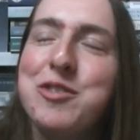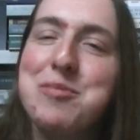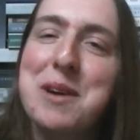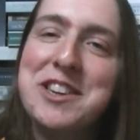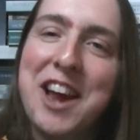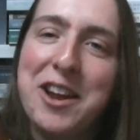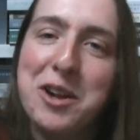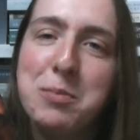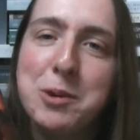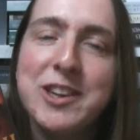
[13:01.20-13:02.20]
for my
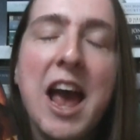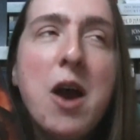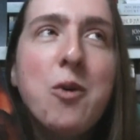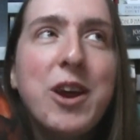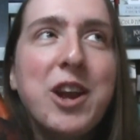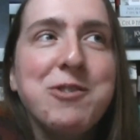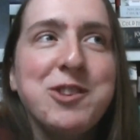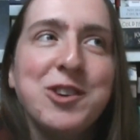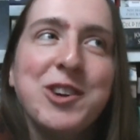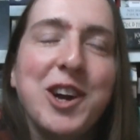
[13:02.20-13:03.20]
channel, but when I was
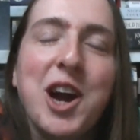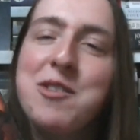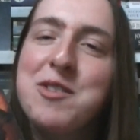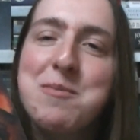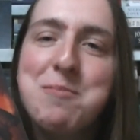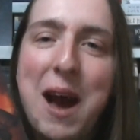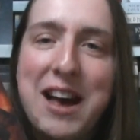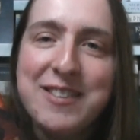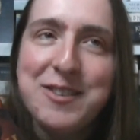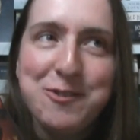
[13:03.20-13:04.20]
younger I was a
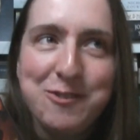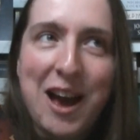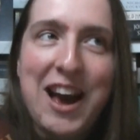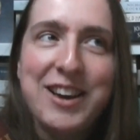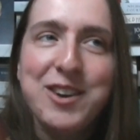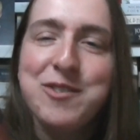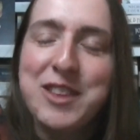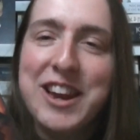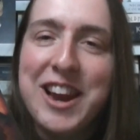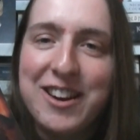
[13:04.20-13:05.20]
massive fan of
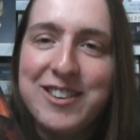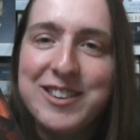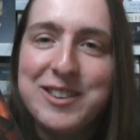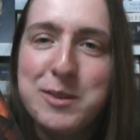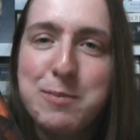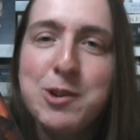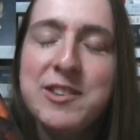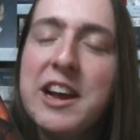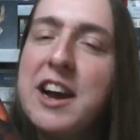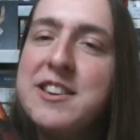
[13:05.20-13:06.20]
the Inheritance books.
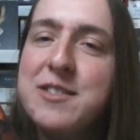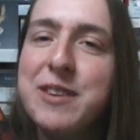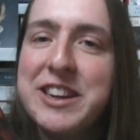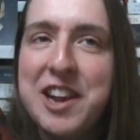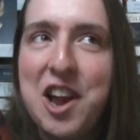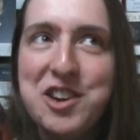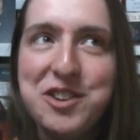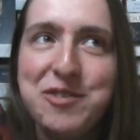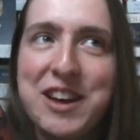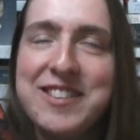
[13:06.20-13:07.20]
I didn't read a lot
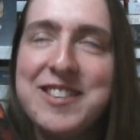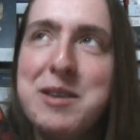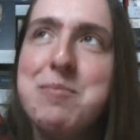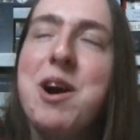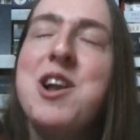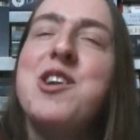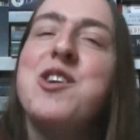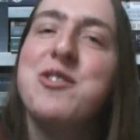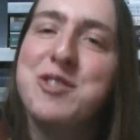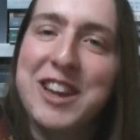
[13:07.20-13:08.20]
of fantasy, but I
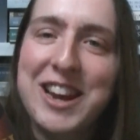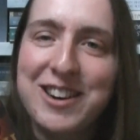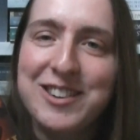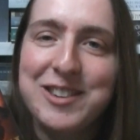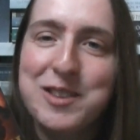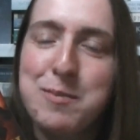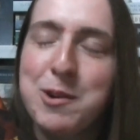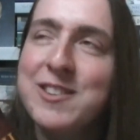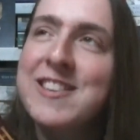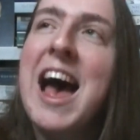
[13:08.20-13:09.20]
loved the Inheritance
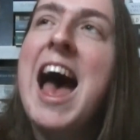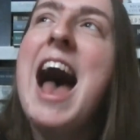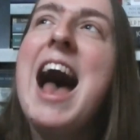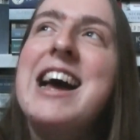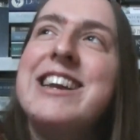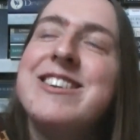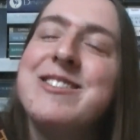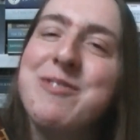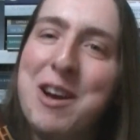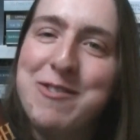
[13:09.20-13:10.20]
books. And
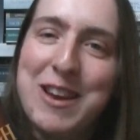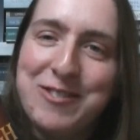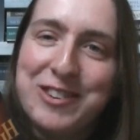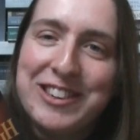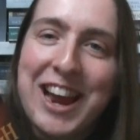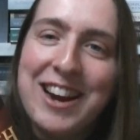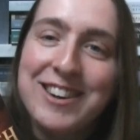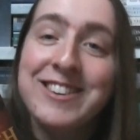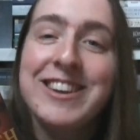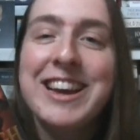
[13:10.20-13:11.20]
my favourite
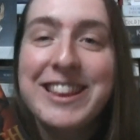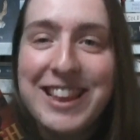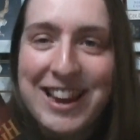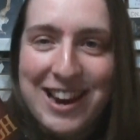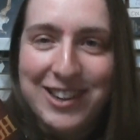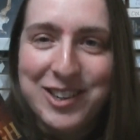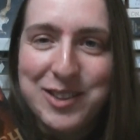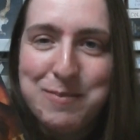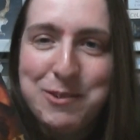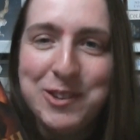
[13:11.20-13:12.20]
character in the
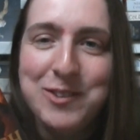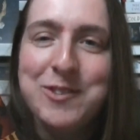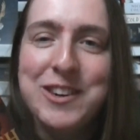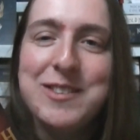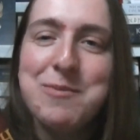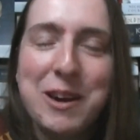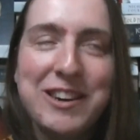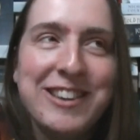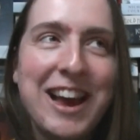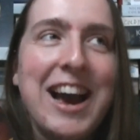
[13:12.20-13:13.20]
Inheritance books was
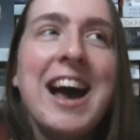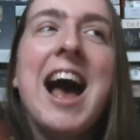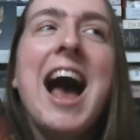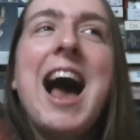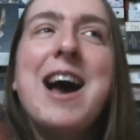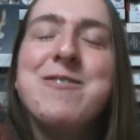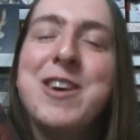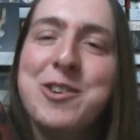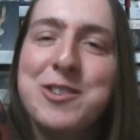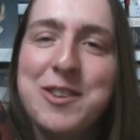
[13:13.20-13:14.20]
Murta.
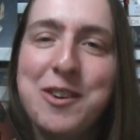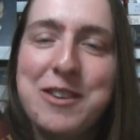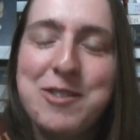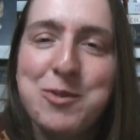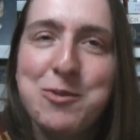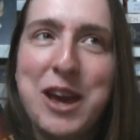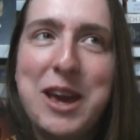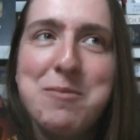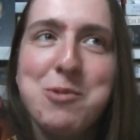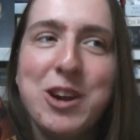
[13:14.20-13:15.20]
I always thought he was
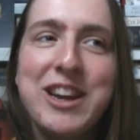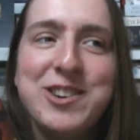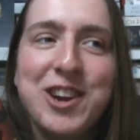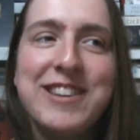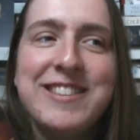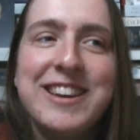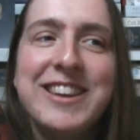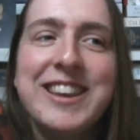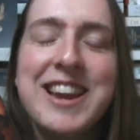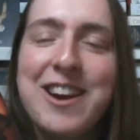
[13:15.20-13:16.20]
way more
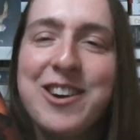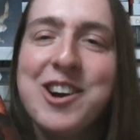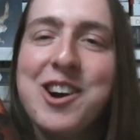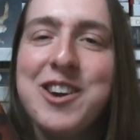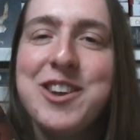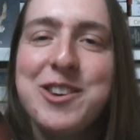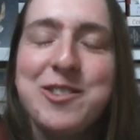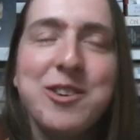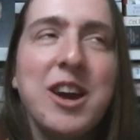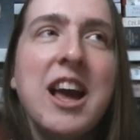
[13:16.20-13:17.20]
interesting than Eragon,
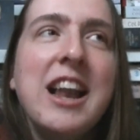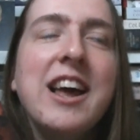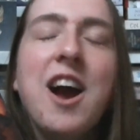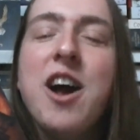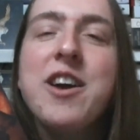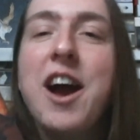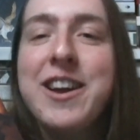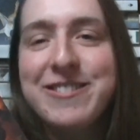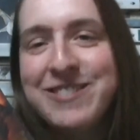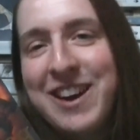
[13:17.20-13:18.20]
who
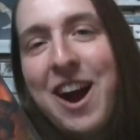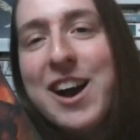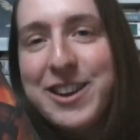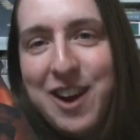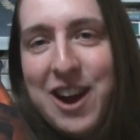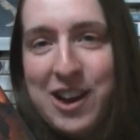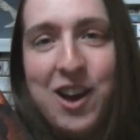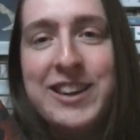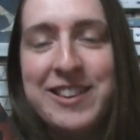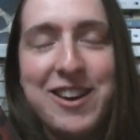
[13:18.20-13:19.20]
I
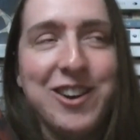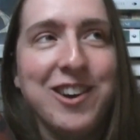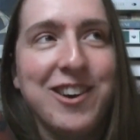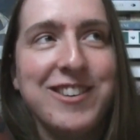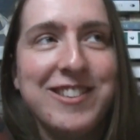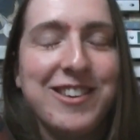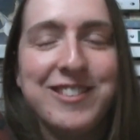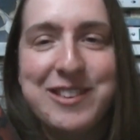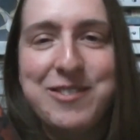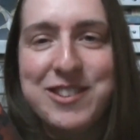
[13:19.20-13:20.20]
liked Eragon as long
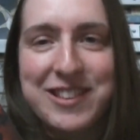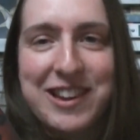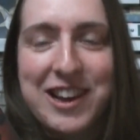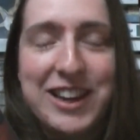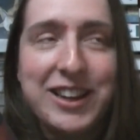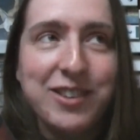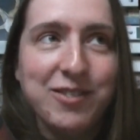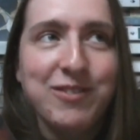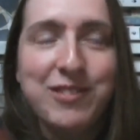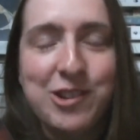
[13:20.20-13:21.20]
as he wasn't
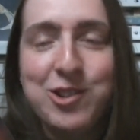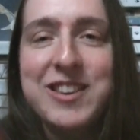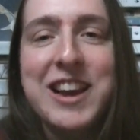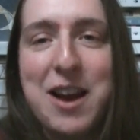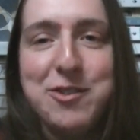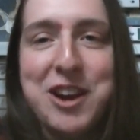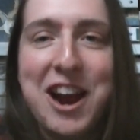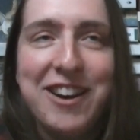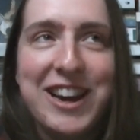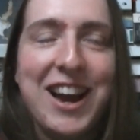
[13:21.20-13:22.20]
lusting after
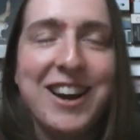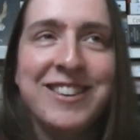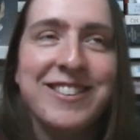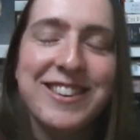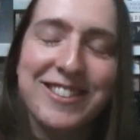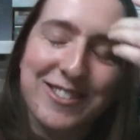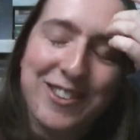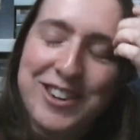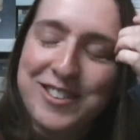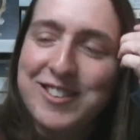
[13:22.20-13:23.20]
Arya, because I don't know,
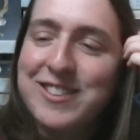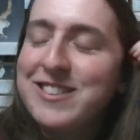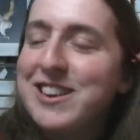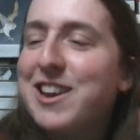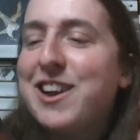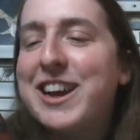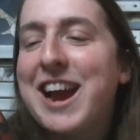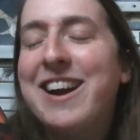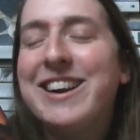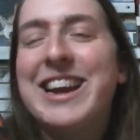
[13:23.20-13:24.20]
I just didn't like
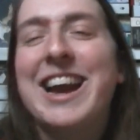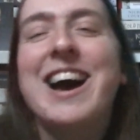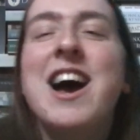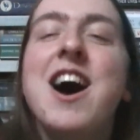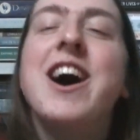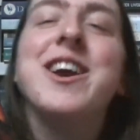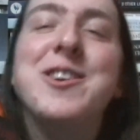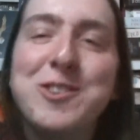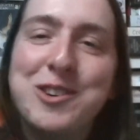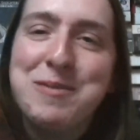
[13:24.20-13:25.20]
Arya. I
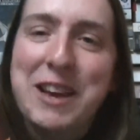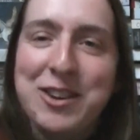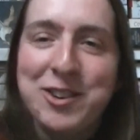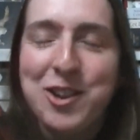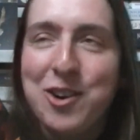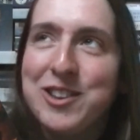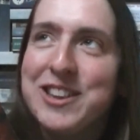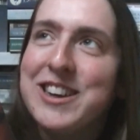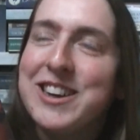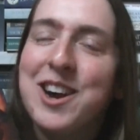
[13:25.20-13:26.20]
know, coming out with all
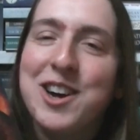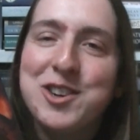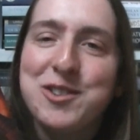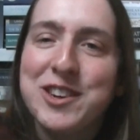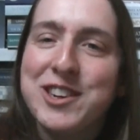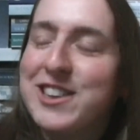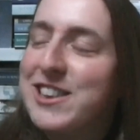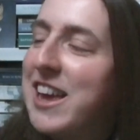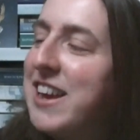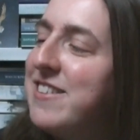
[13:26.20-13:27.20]
the controversial
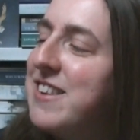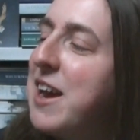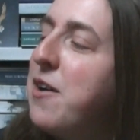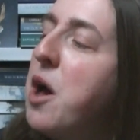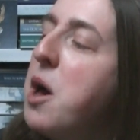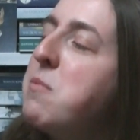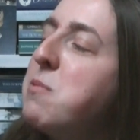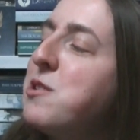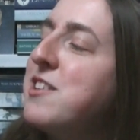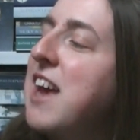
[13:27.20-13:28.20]
things now, but